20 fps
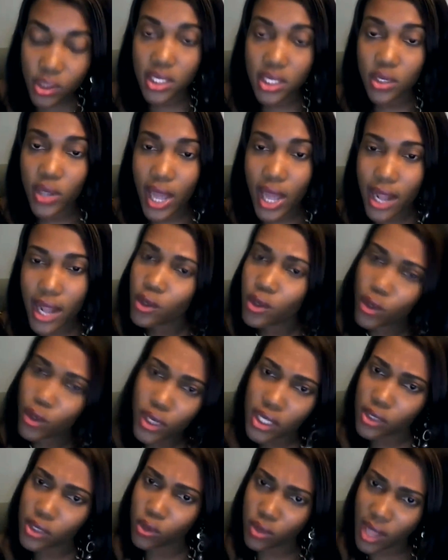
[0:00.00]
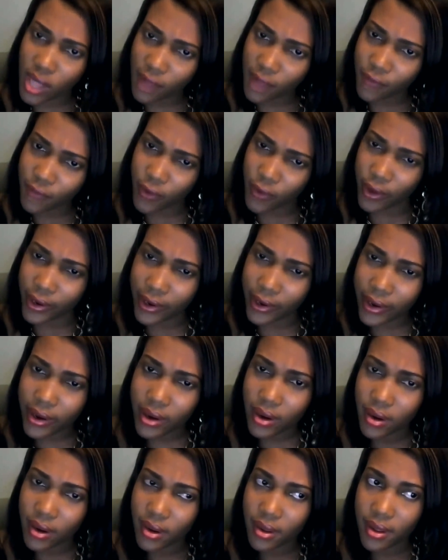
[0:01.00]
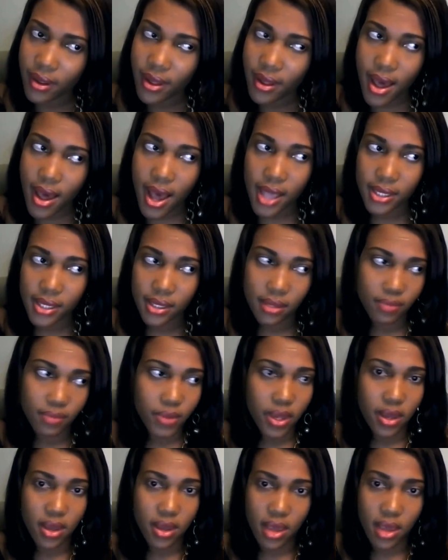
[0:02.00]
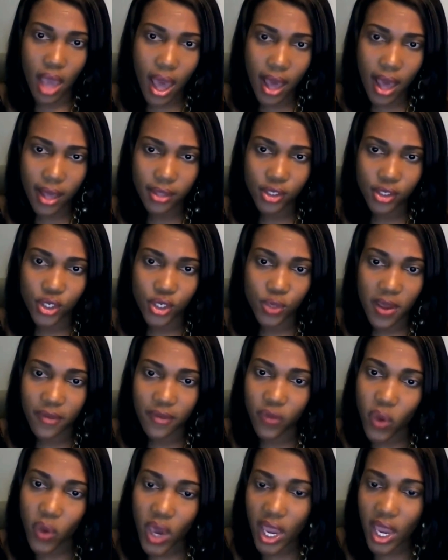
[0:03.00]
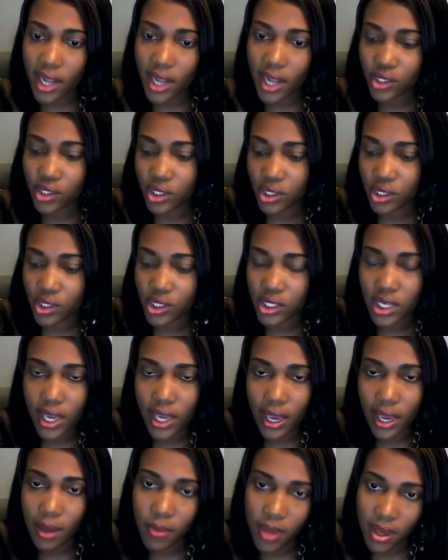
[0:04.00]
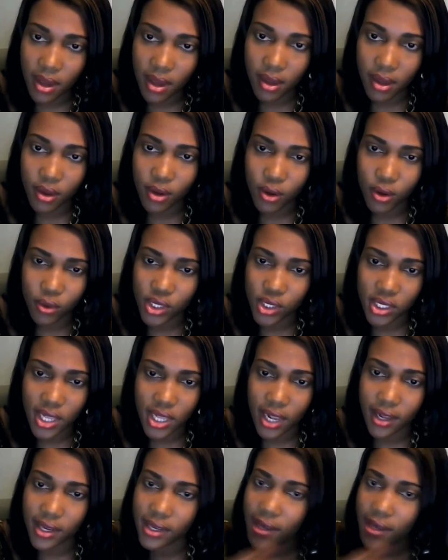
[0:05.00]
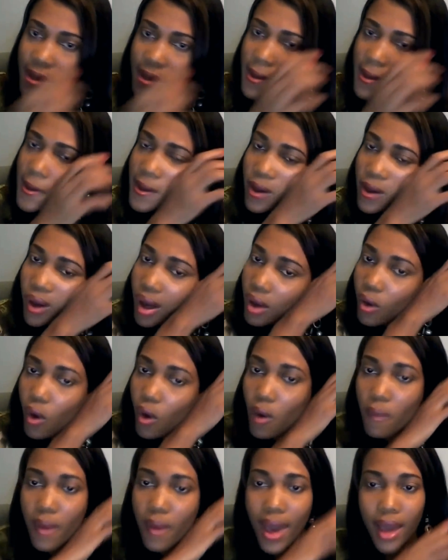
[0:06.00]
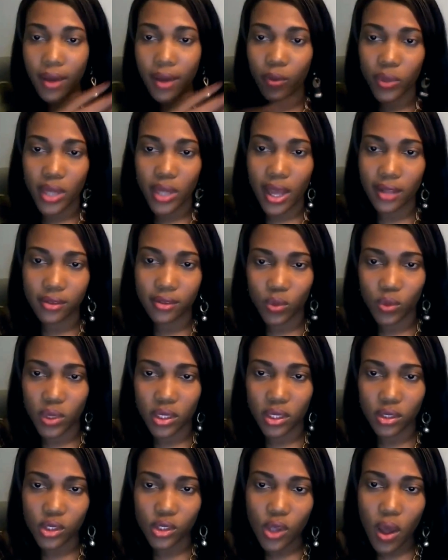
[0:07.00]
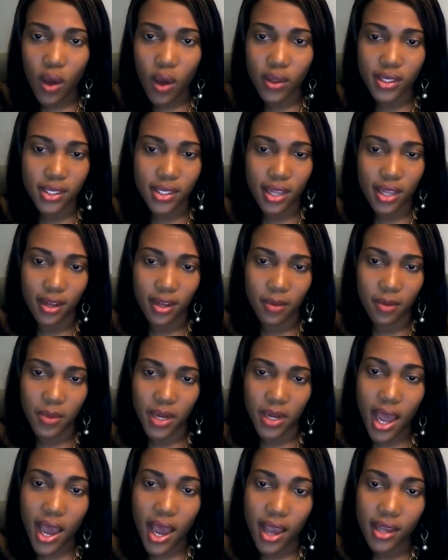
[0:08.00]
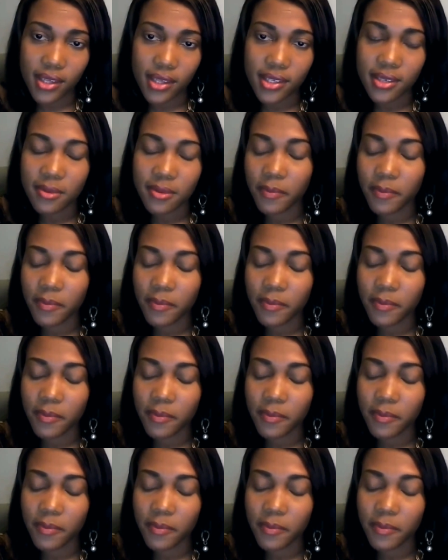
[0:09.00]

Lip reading: So like, you're gonna do that for her? I said, but yeah, she's my friend and she came here, she's not gonna go back without doing the show. It's not gonna be nice.